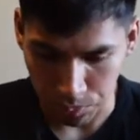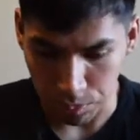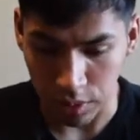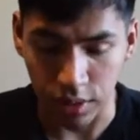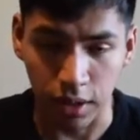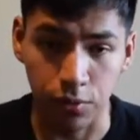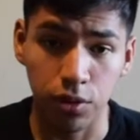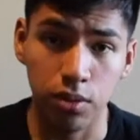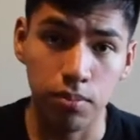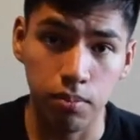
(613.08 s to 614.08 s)
But for
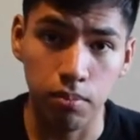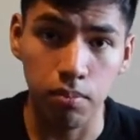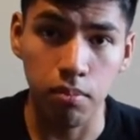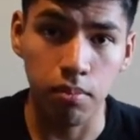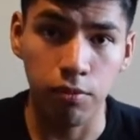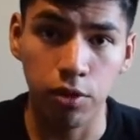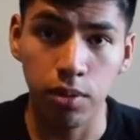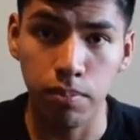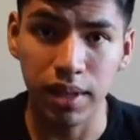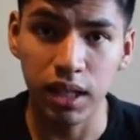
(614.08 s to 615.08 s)
the
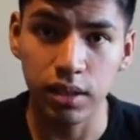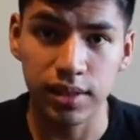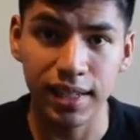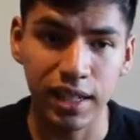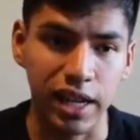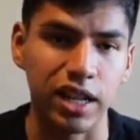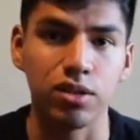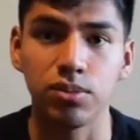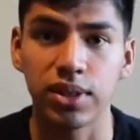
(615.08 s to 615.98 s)
big ticket items,